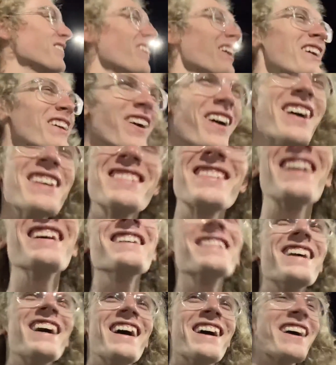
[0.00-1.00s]
why did I say
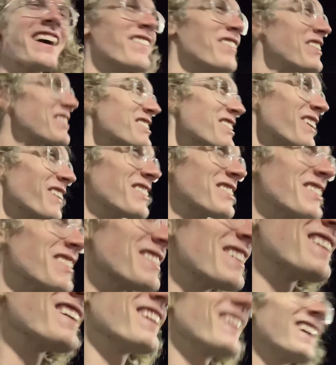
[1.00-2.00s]
that? I'm pretty sure that was you
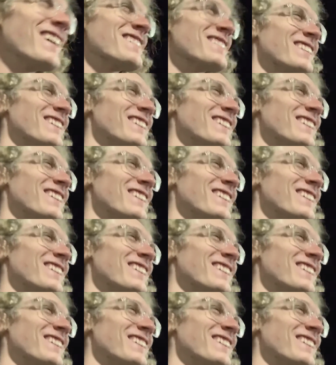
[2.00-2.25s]
said that last.